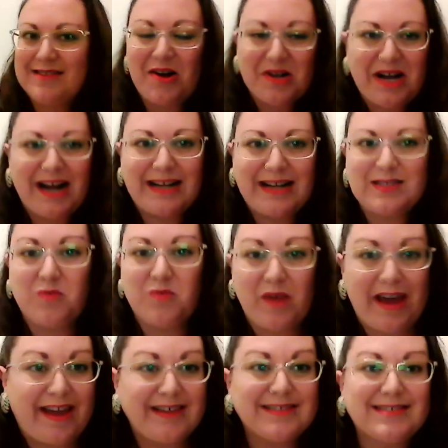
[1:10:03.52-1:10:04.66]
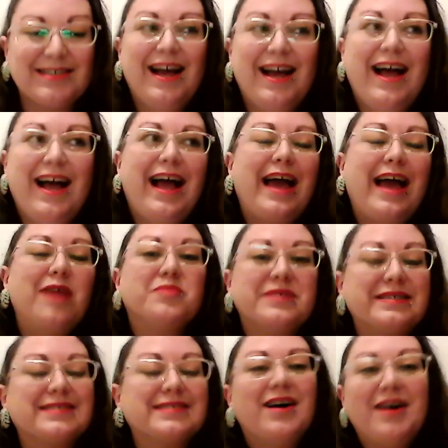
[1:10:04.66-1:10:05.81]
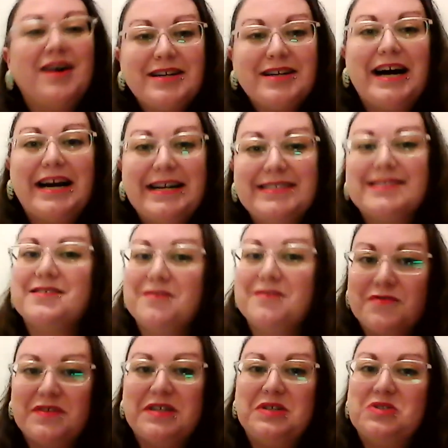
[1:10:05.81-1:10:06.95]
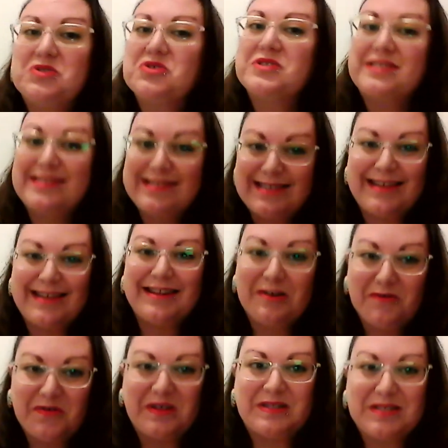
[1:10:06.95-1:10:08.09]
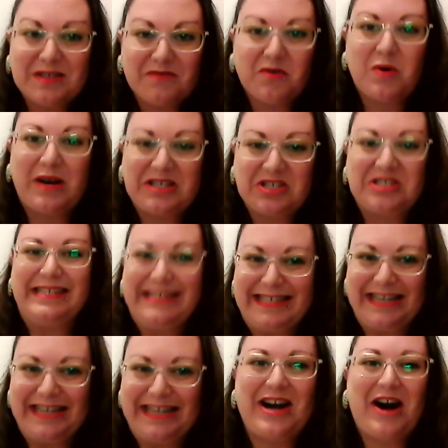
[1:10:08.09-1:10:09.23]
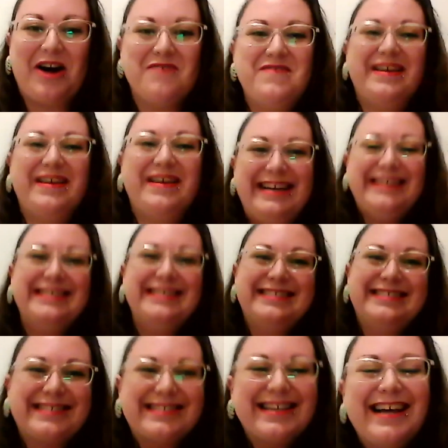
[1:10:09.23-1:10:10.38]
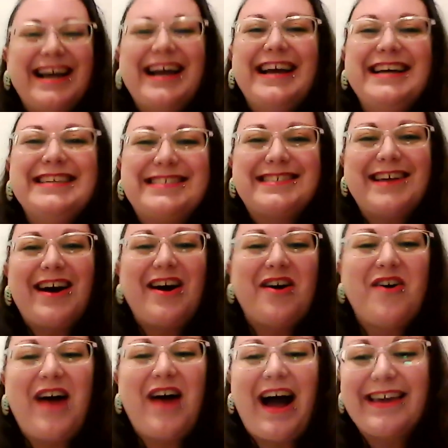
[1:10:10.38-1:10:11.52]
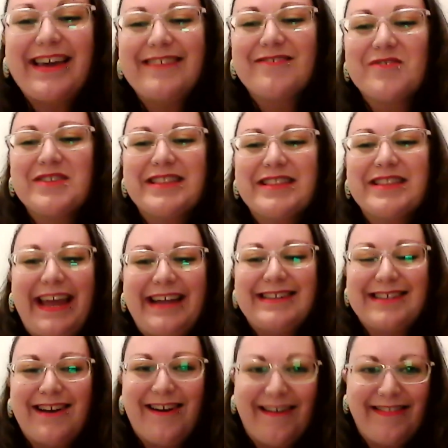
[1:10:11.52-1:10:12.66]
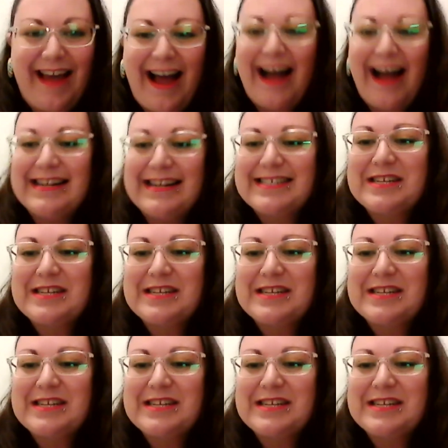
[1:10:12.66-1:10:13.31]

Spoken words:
all kinds of ways and brings all kinds of interesting and offensive questions and comments. So I can relate on that.